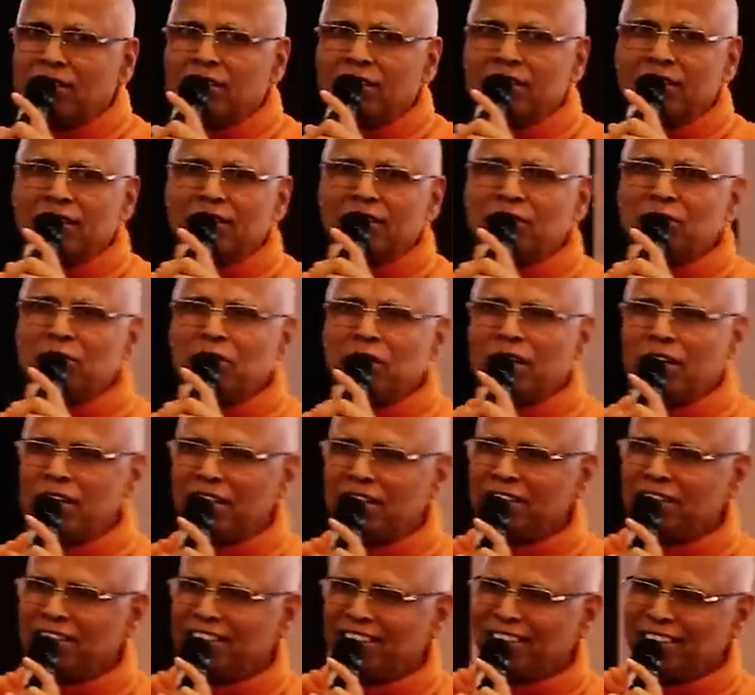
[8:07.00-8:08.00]
this is
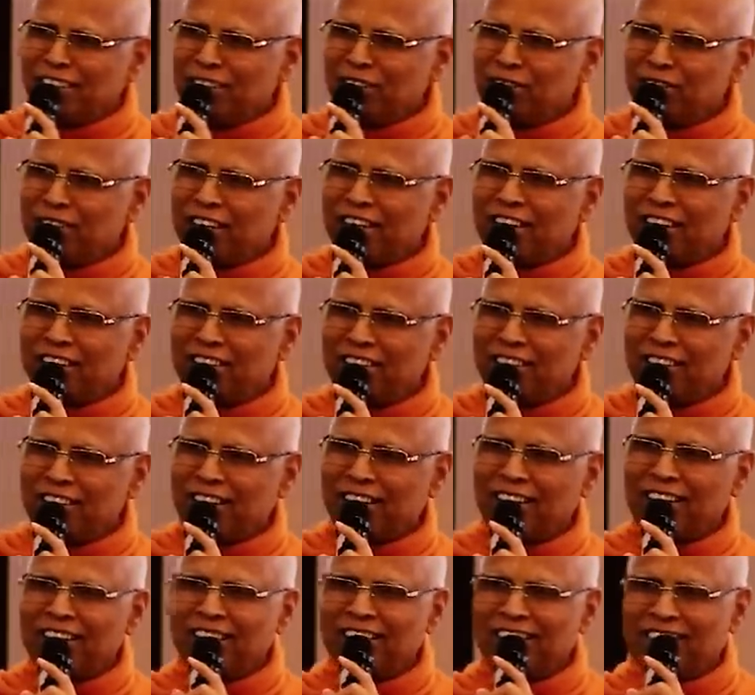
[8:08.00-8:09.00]
where, in Delhi,
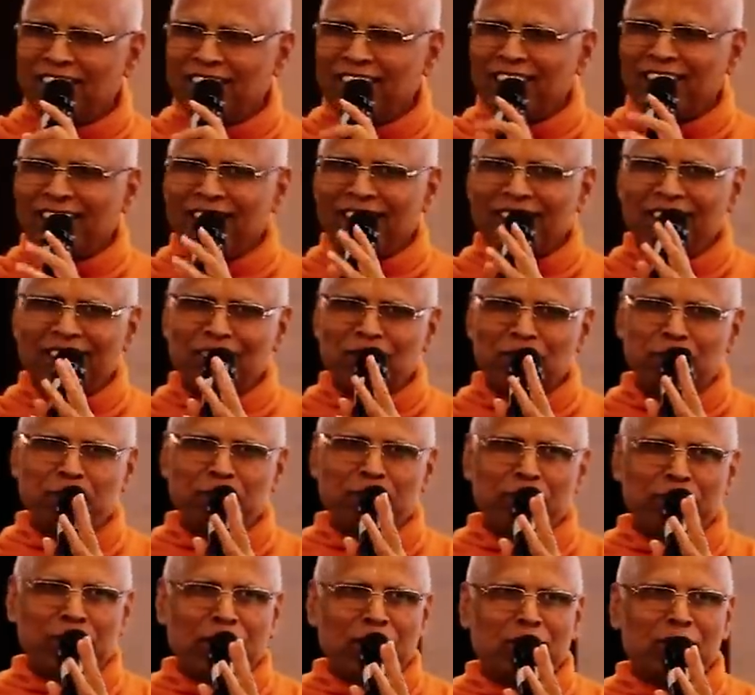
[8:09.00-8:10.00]
I
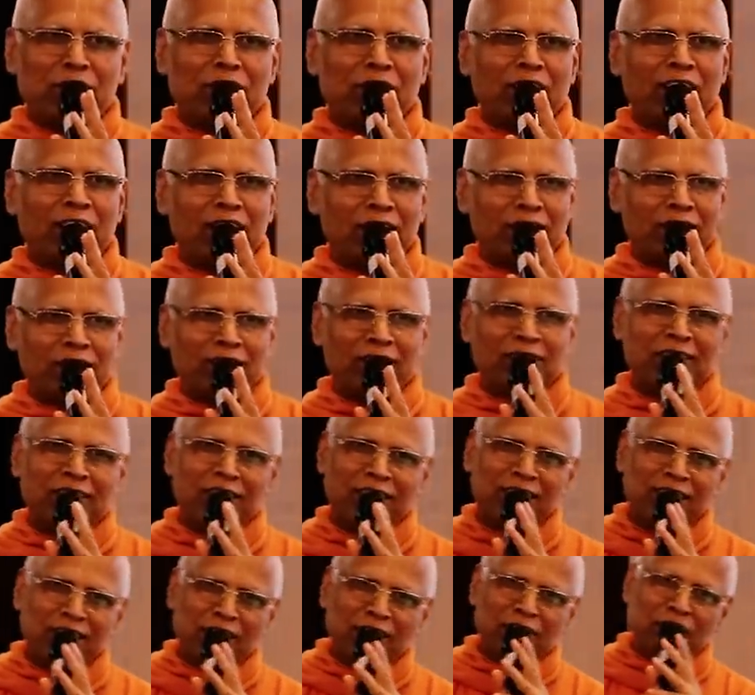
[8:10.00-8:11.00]
personally
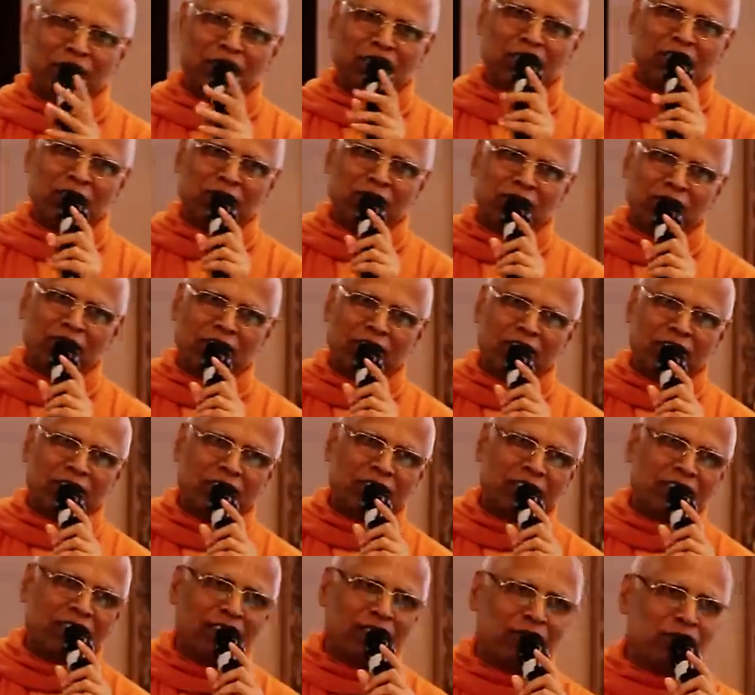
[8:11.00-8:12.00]
received this
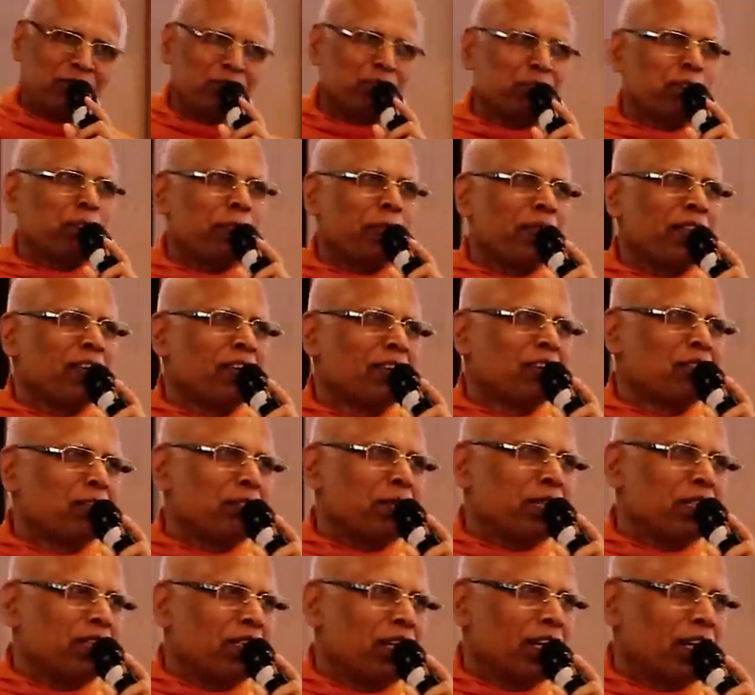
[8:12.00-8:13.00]
instruction of
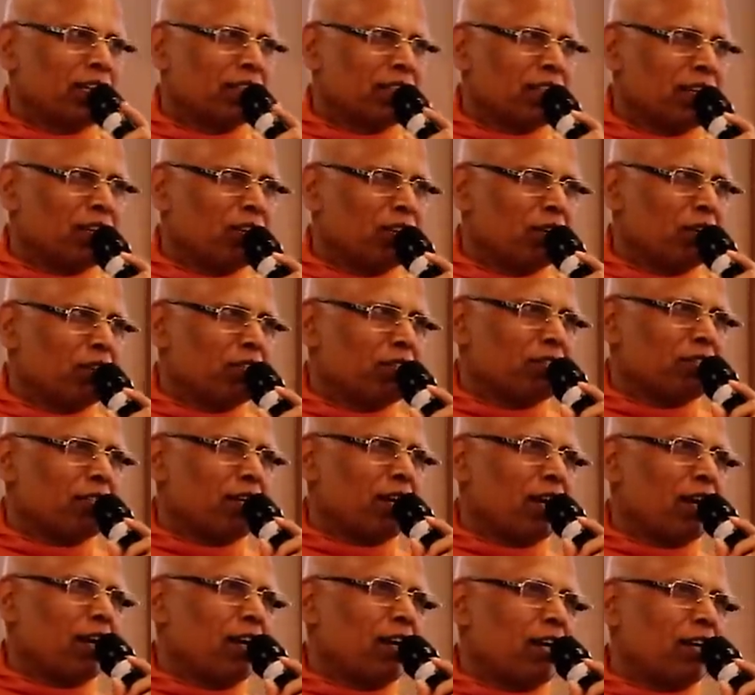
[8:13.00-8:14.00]
Padayatra on
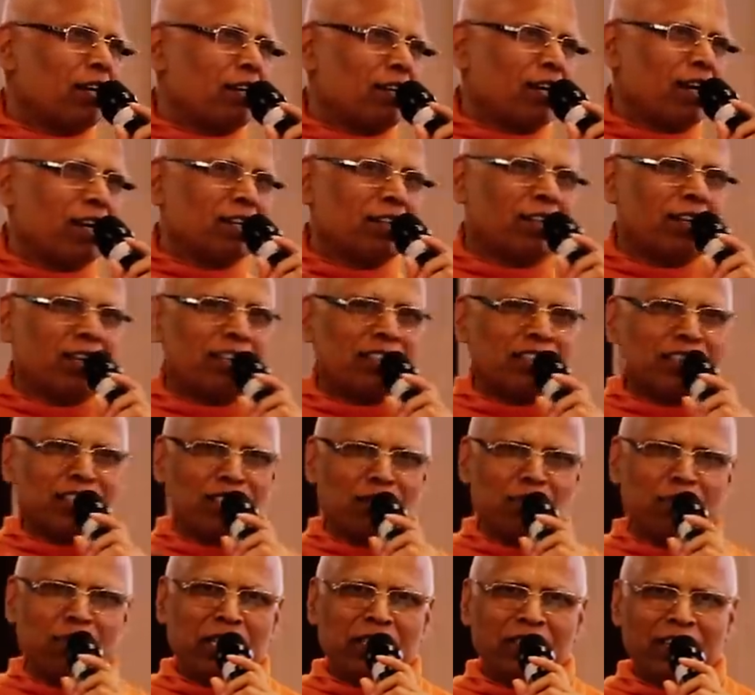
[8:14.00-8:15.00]

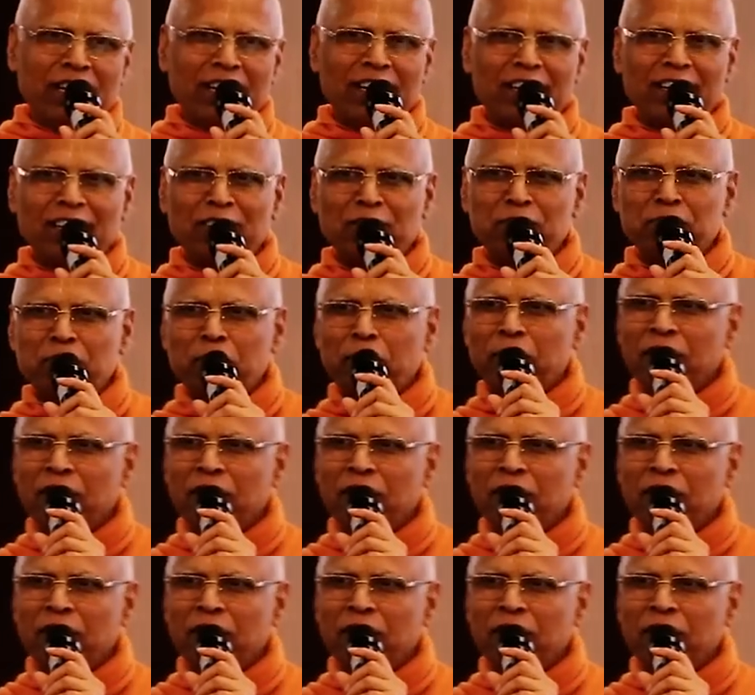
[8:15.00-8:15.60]
Radhastami day,